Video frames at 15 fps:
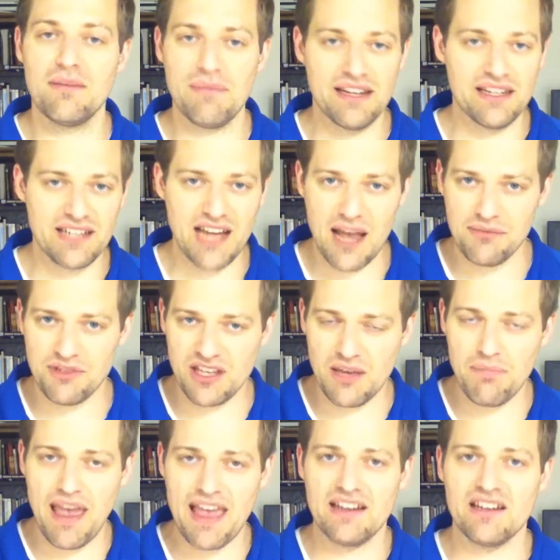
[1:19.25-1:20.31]
Many times you
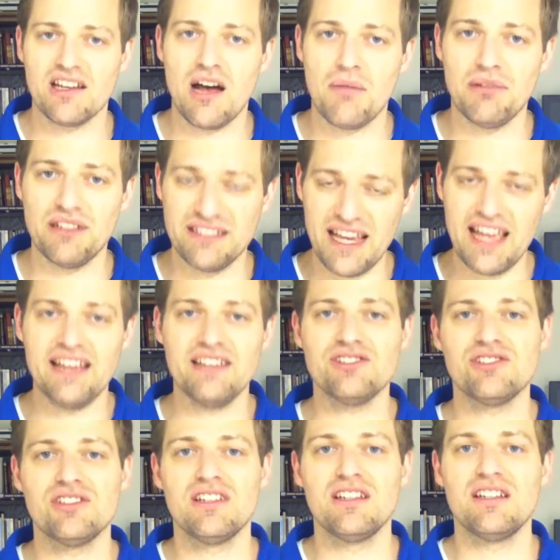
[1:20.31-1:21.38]
get paid in a couple of
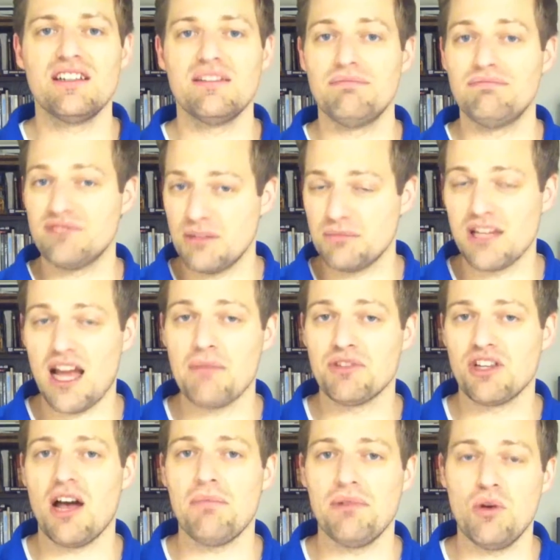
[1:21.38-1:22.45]
days,
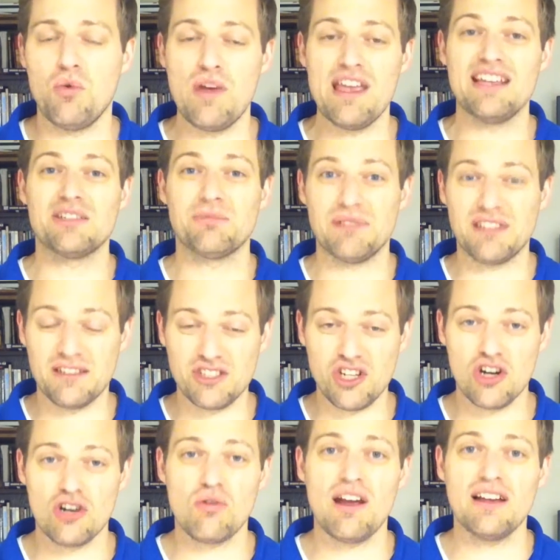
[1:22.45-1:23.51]
sometimes a couple of weeks, but the
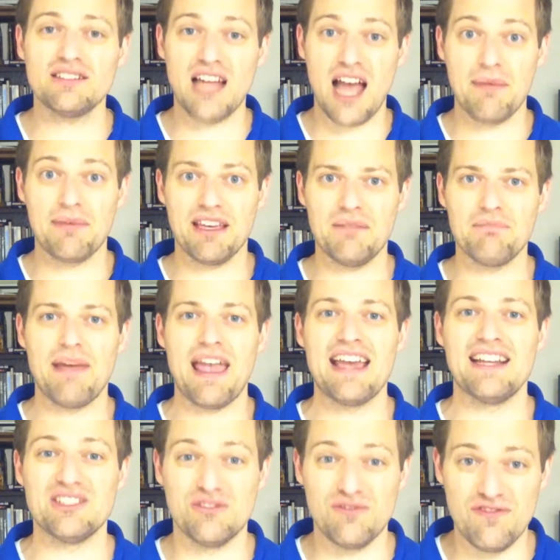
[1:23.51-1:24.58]
turnaround time of getting
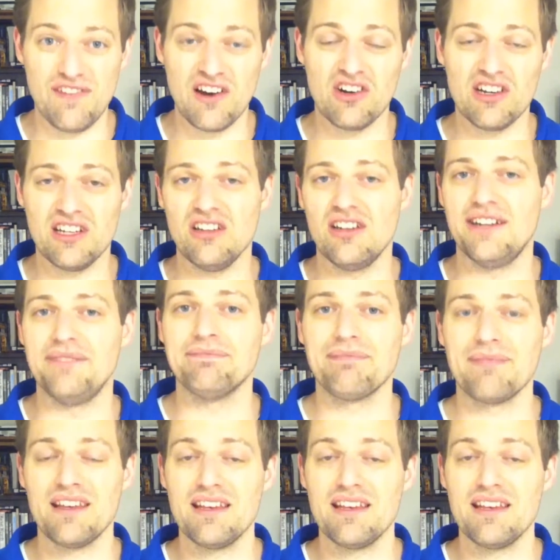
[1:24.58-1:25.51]
paid is very good.